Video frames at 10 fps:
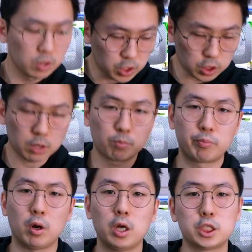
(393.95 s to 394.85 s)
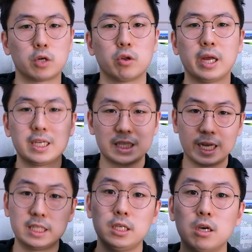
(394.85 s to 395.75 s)
just the broad generalized
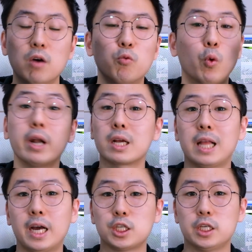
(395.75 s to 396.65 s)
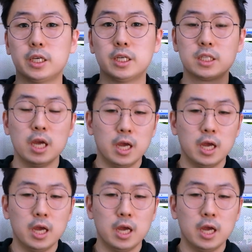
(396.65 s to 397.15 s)
idea of what a clash is